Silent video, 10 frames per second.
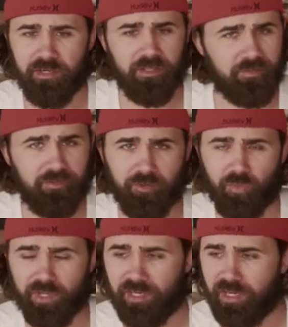Another friend
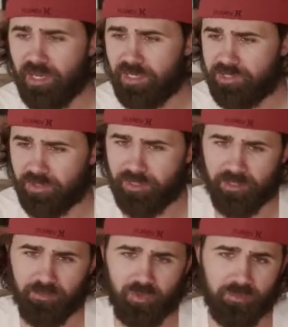went, started
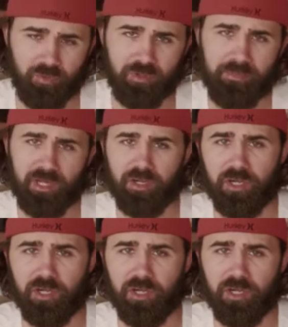hearing more and more about